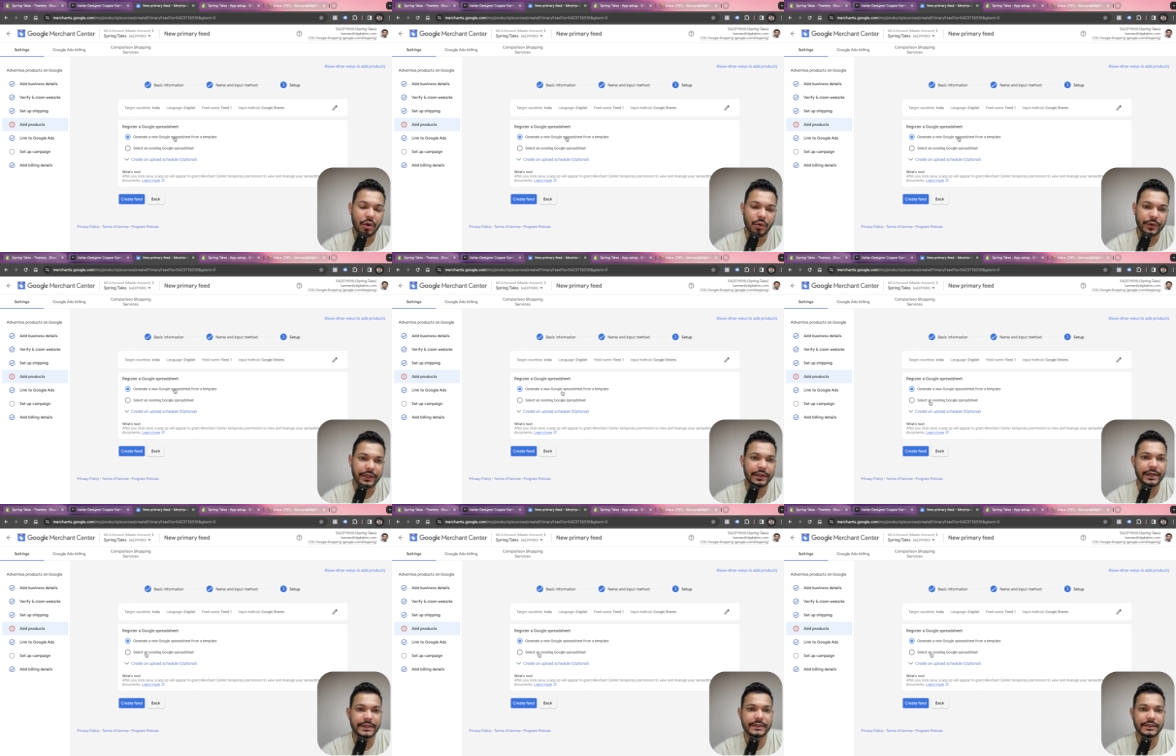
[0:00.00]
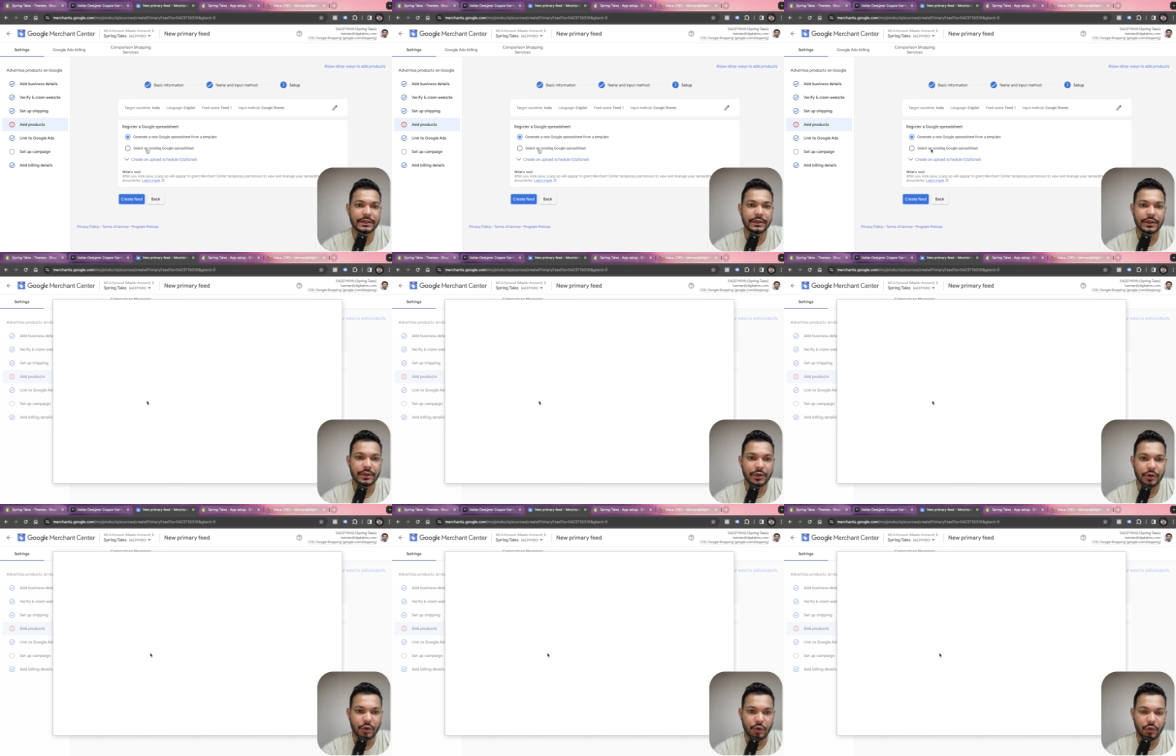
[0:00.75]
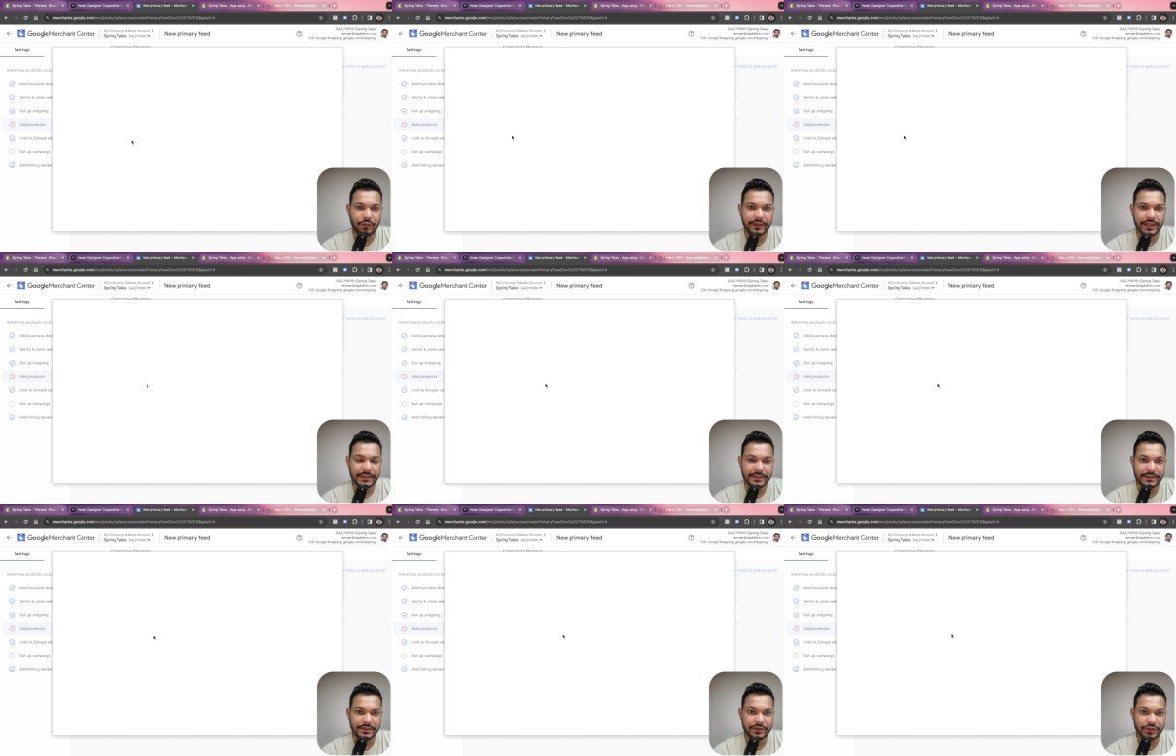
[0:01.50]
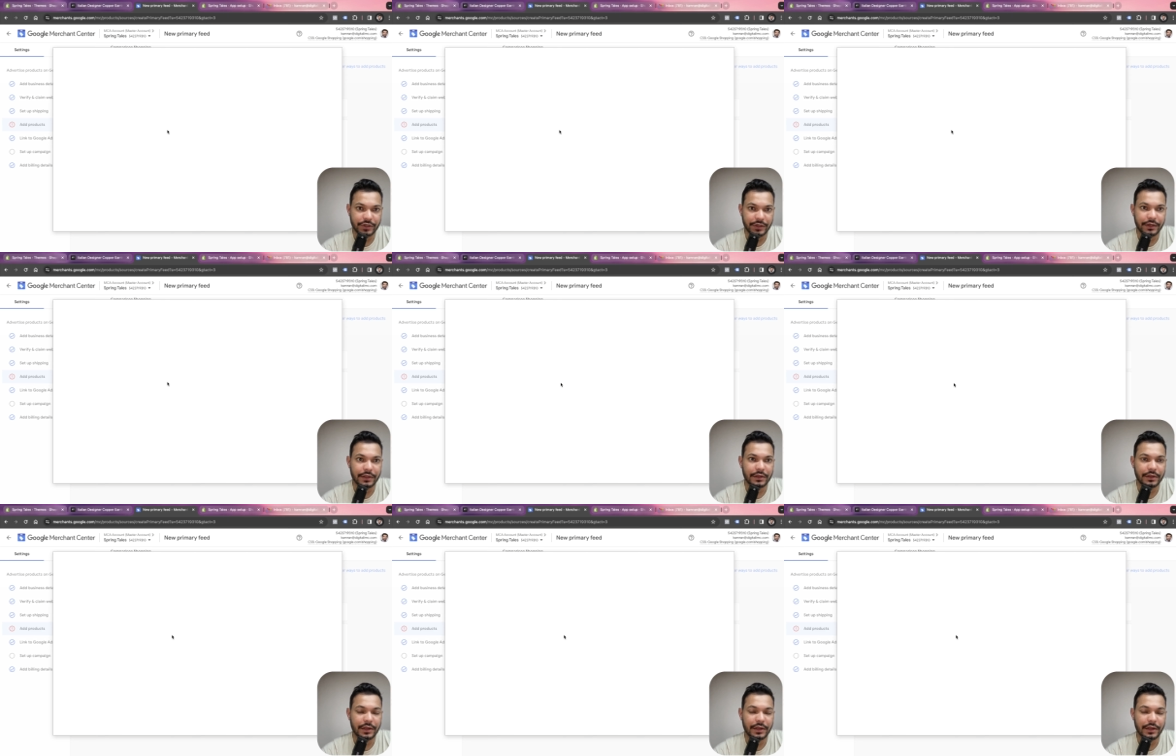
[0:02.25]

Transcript: Okay, let's go with the existing sheet.